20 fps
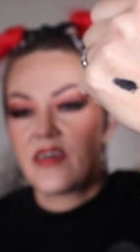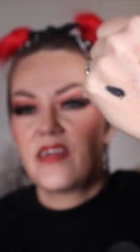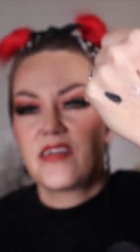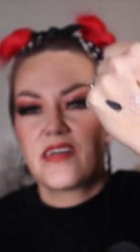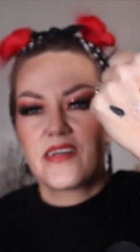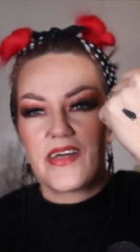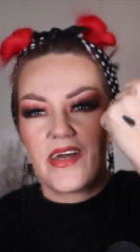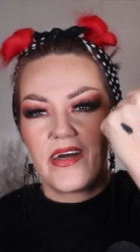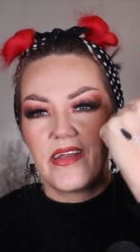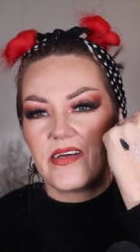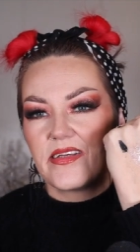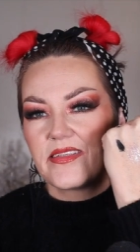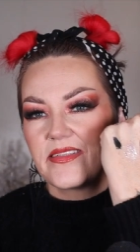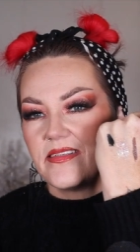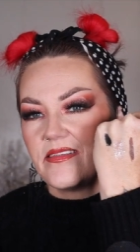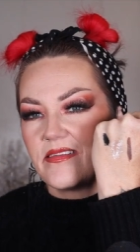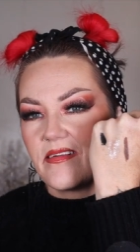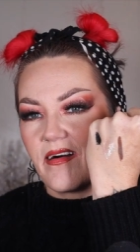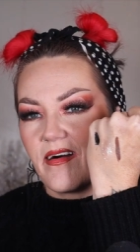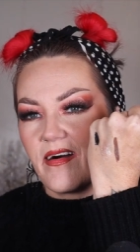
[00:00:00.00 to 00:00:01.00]
And again, it's
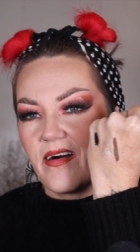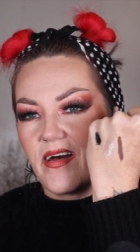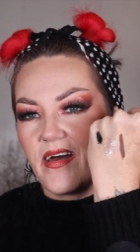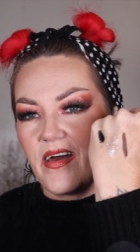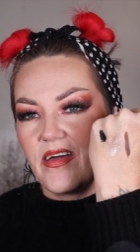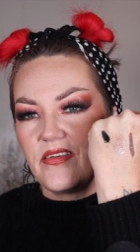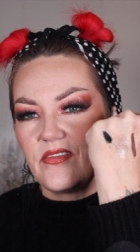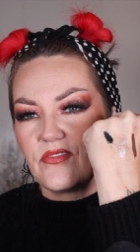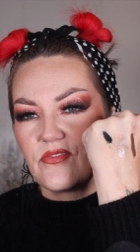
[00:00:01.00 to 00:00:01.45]
not